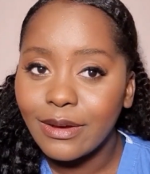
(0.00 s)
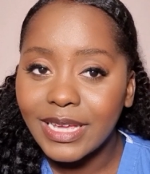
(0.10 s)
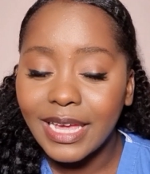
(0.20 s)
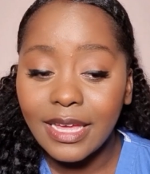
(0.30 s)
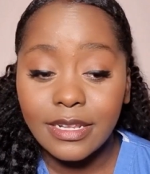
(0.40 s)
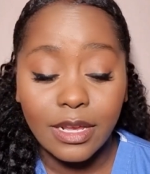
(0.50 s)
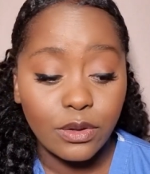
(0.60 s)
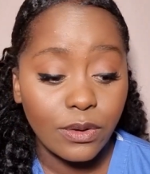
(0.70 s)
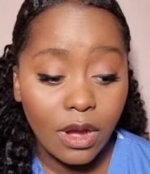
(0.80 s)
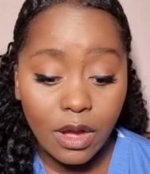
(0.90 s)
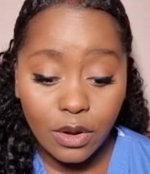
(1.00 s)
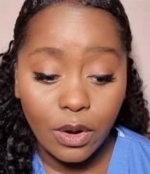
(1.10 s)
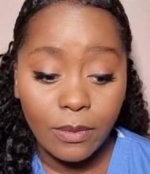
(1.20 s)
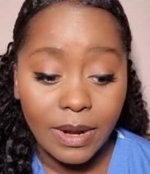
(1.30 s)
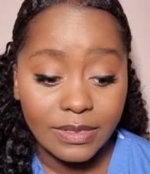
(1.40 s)
Okay? Now you can't
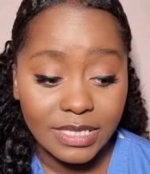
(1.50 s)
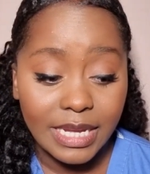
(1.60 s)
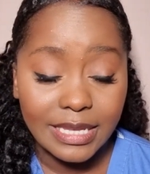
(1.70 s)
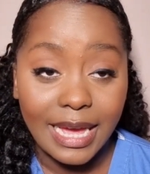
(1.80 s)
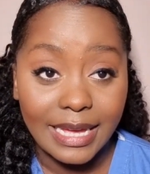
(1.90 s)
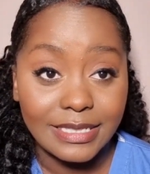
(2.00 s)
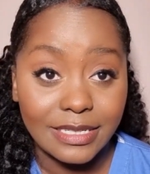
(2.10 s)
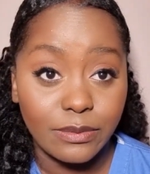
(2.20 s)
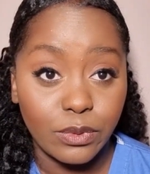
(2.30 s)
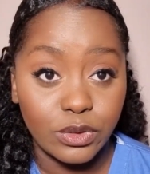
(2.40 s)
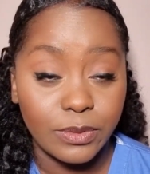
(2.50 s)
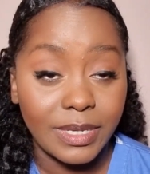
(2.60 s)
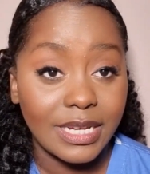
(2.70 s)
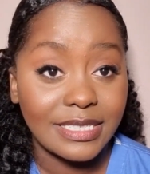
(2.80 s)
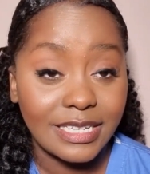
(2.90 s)
go around saying that I didn't warn you
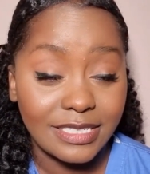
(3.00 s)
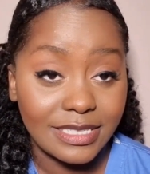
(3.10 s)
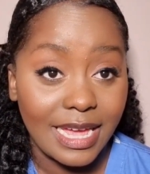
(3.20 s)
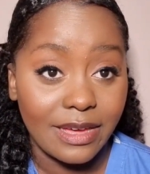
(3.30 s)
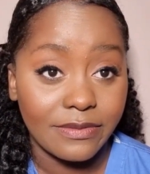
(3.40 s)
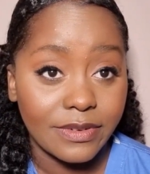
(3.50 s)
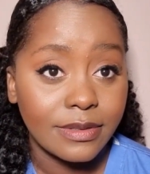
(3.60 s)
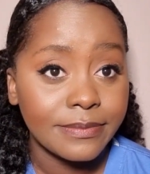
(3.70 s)
because I just have.